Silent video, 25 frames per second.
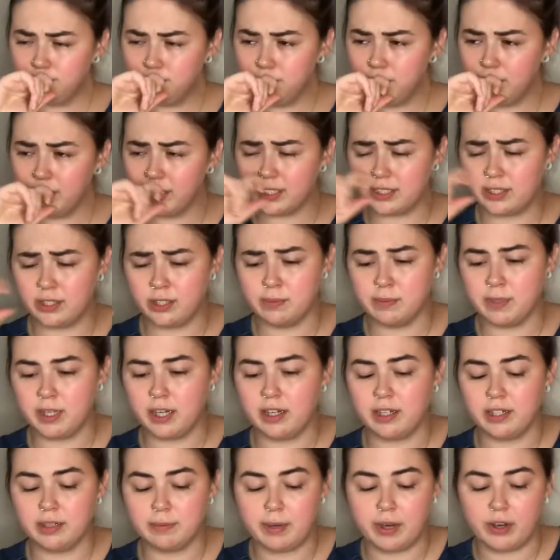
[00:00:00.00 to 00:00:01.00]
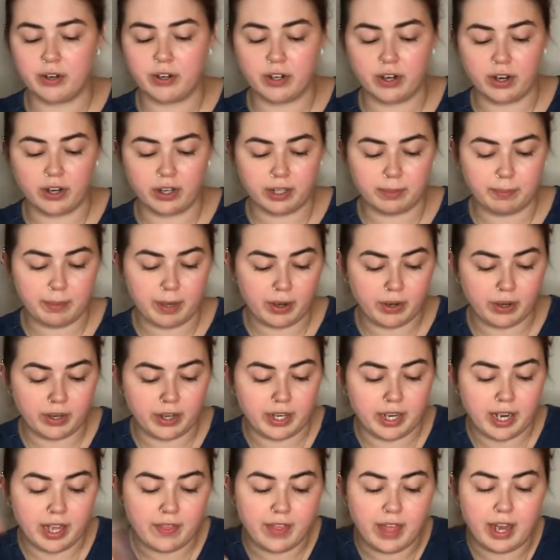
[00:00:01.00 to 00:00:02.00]
onion powder, garlic powder,
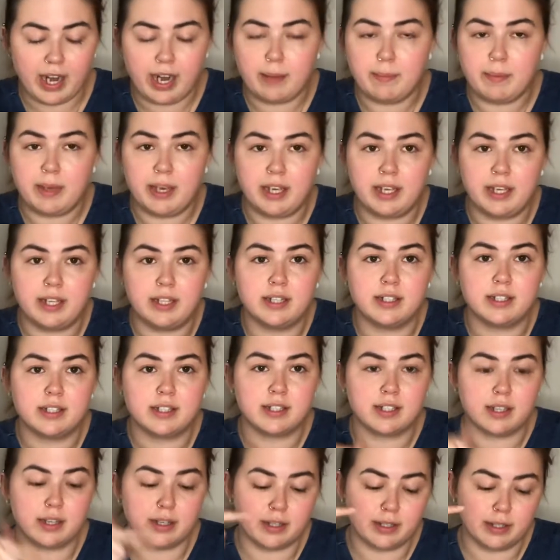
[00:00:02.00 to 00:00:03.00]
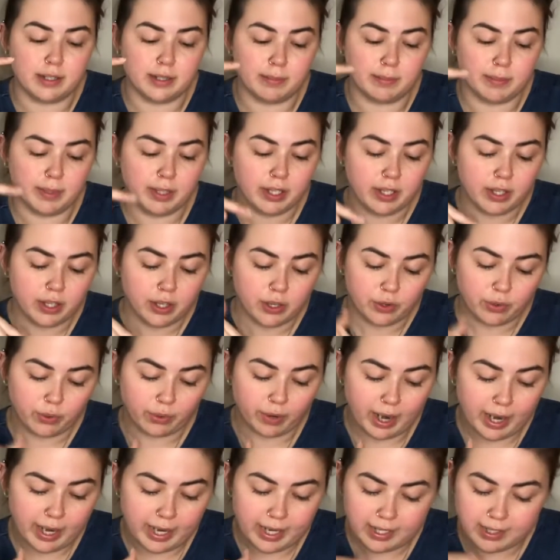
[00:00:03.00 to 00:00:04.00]
and then I made some
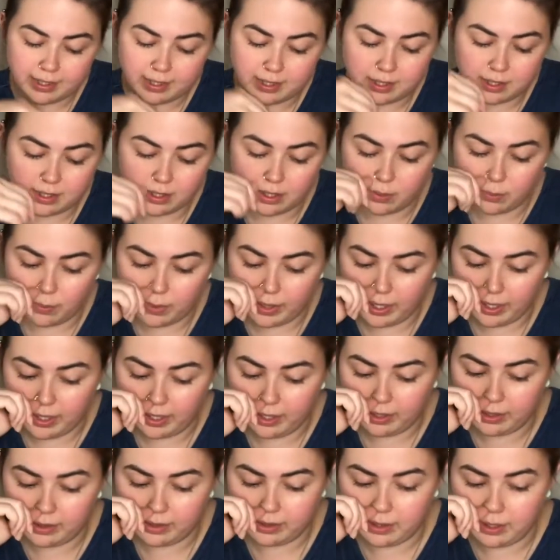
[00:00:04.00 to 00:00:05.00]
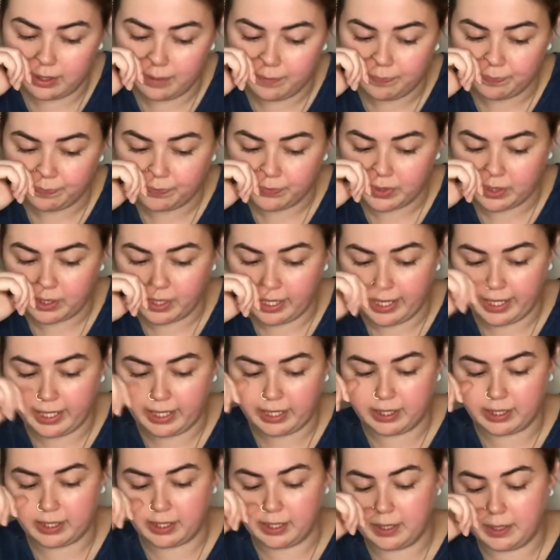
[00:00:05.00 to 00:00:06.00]
rice with
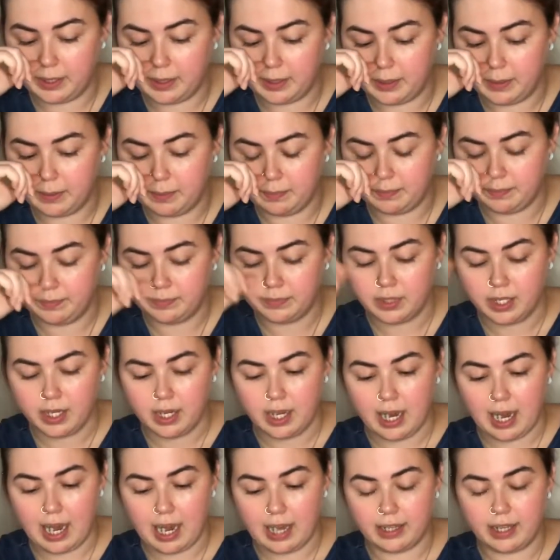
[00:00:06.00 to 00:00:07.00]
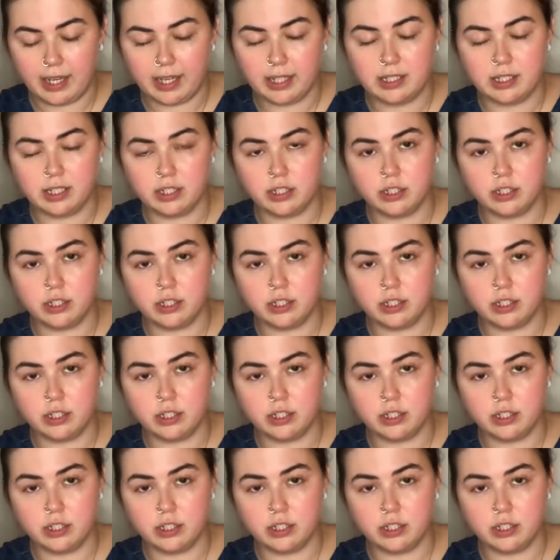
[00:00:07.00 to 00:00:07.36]
like, I like to